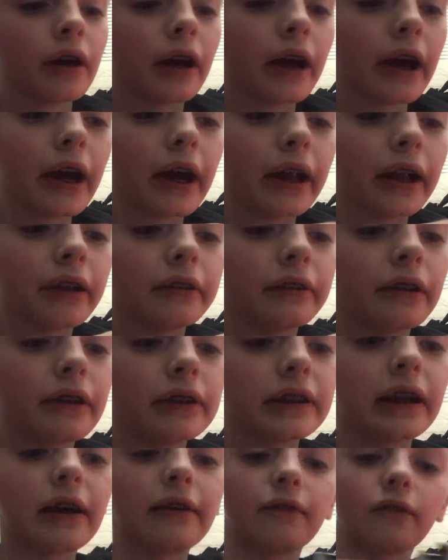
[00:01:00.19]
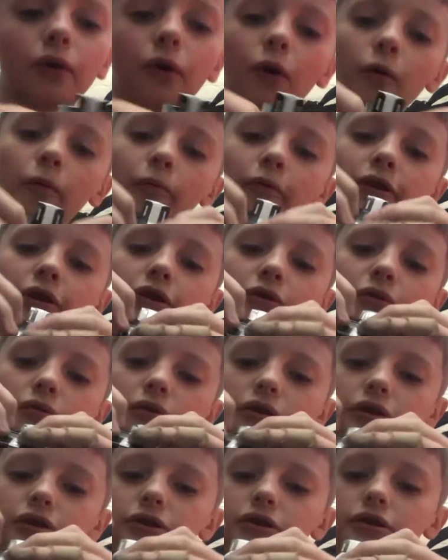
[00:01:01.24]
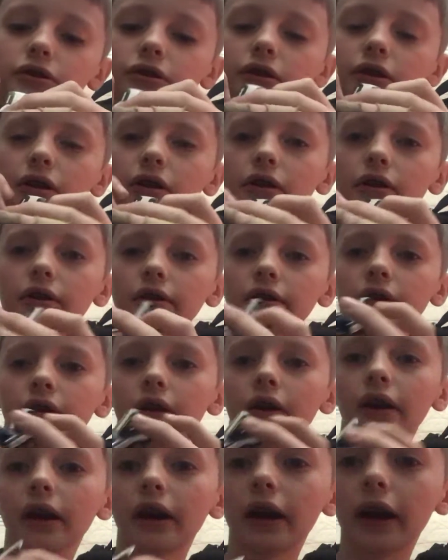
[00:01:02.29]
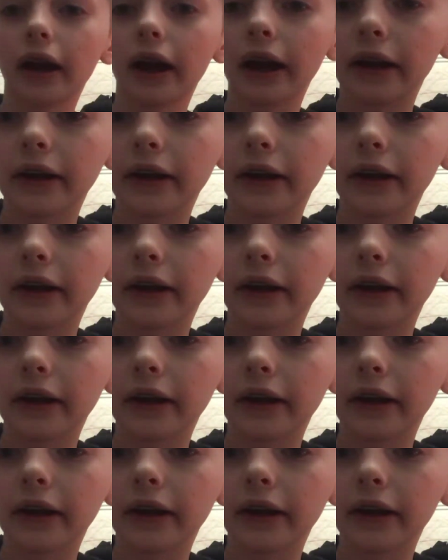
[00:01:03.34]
And it does have opening doors. And it